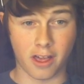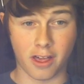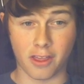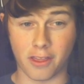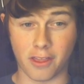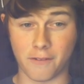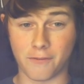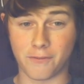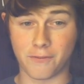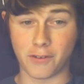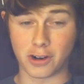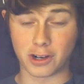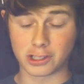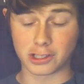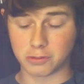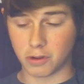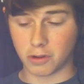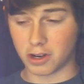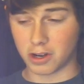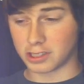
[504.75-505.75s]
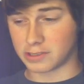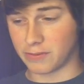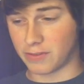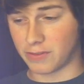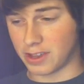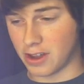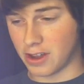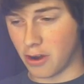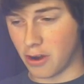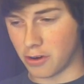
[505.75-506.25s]
The first one is
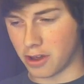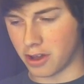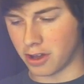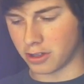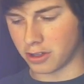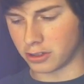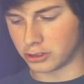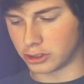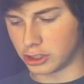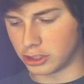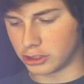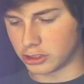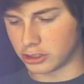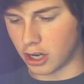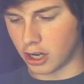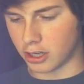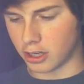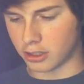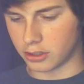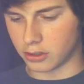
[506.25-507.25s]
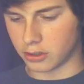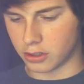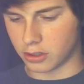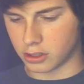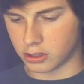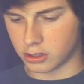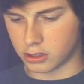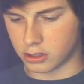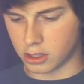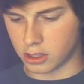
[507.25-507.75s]
Fiona. She's talking to
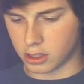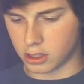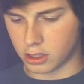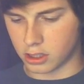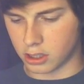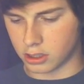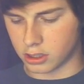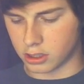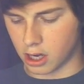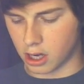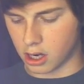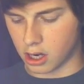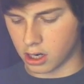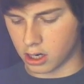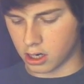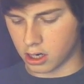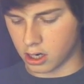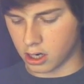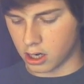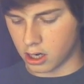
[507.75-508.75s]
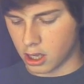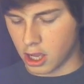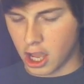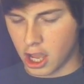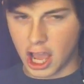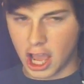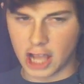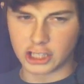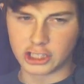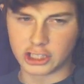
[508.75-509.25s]
her daughter,
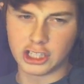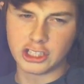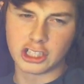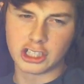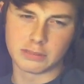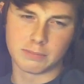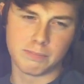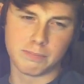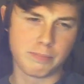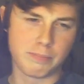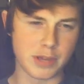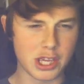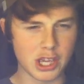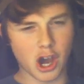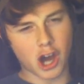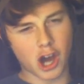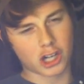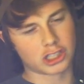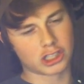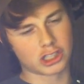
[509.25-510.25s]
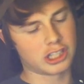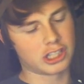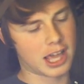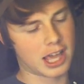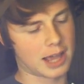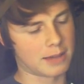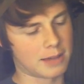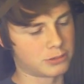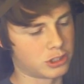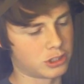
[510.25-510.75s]
and she just BR
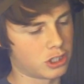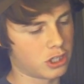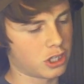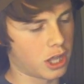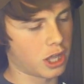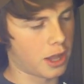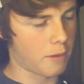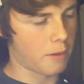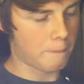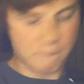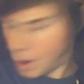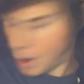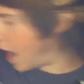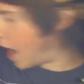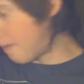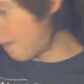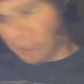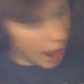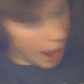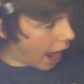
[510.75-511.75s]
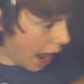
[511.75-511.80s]
slaps her like, bah, bah.